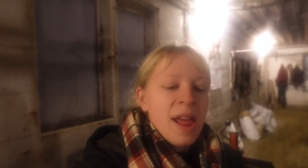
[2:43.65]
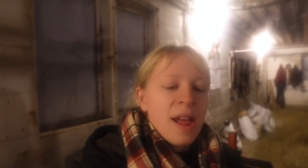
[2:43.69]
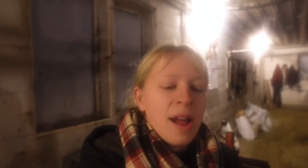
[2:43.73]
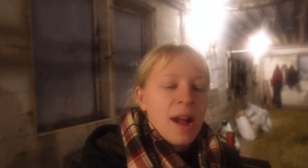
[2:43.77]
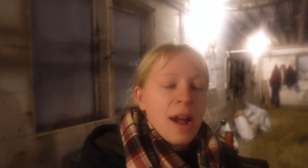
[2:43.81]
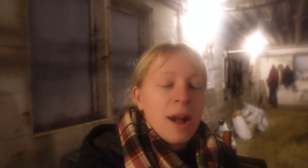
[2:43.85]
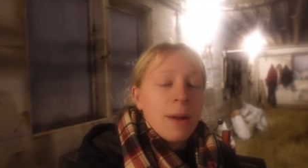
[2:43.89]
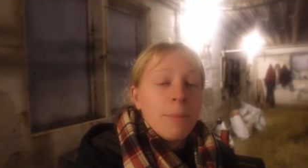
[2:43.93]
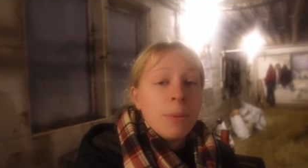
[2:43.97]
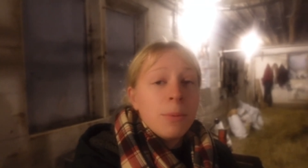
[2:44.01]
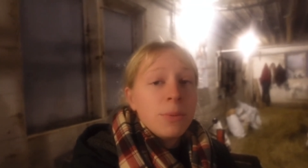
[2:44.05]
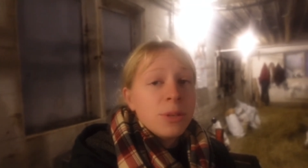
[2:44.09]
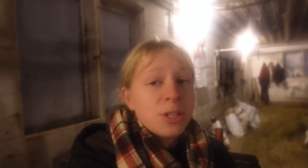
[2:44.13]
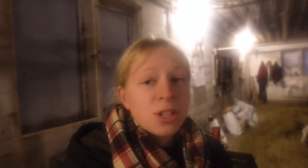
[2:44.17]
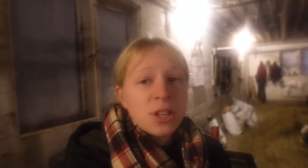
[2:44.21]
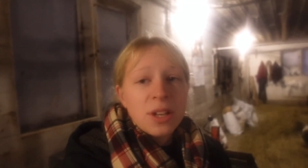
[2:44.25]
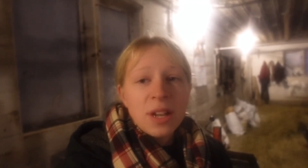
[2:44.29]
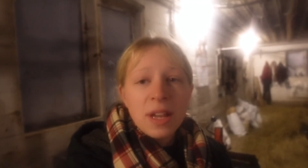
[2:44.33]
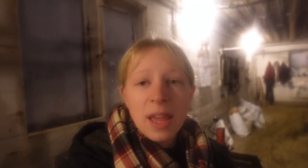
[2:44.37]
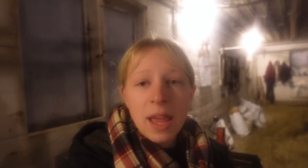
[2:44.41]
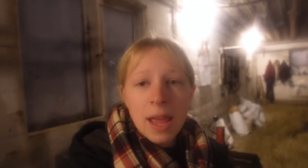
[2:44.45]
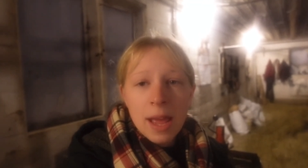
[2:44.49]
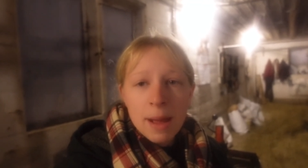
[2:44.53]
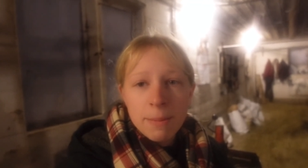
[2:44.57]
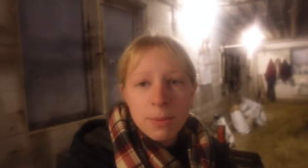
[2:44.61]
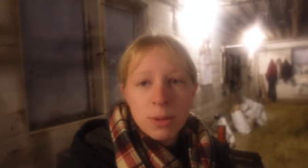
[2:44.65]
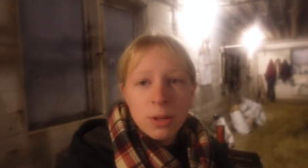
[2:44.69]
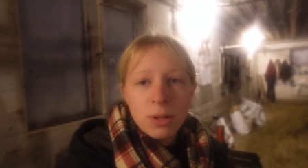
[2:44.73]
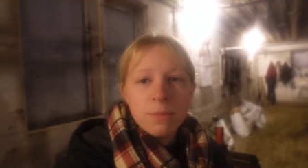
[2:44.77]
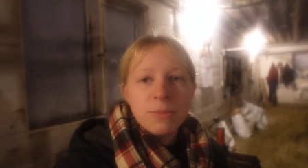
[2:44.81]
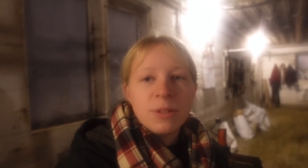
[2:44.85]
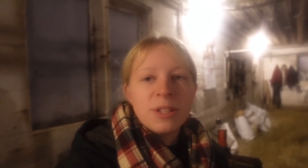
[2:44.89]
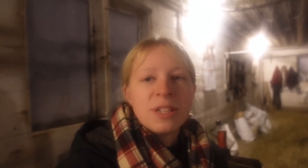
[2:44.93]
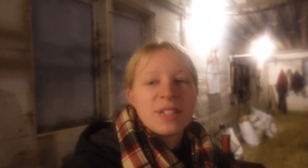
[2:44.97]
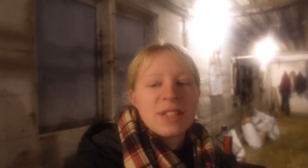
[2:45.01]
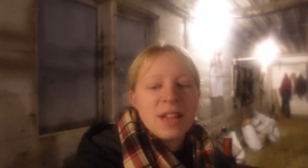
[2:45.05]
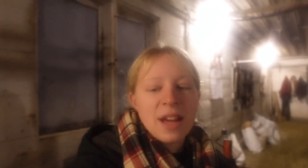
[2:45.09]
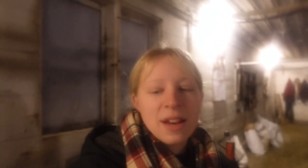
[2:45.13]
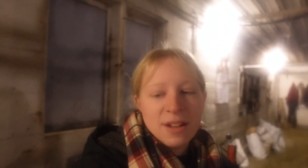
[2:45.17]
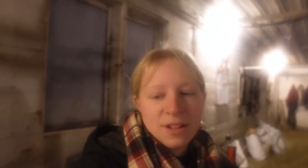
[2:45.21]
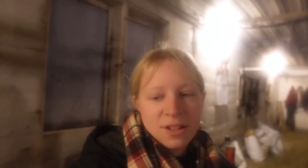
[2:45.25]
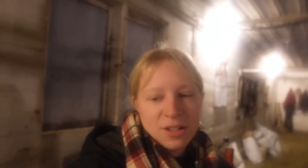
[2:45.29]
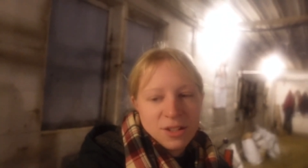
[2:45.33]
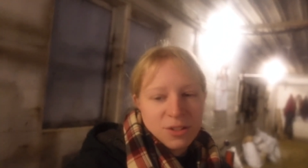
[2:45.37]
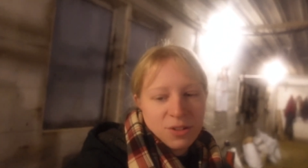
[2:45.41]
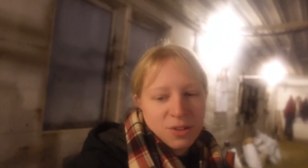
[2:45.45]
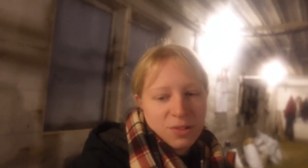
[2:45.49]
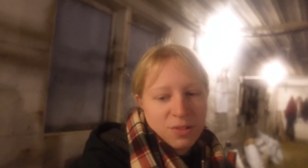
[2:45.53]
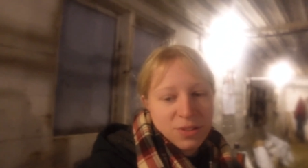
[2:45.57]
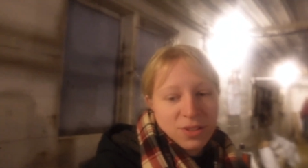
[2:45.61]
Uh, but we took a gamble and we decided
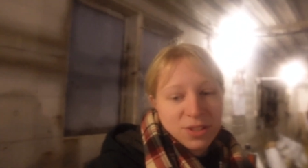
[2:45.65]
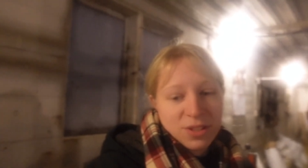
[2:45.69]
to do the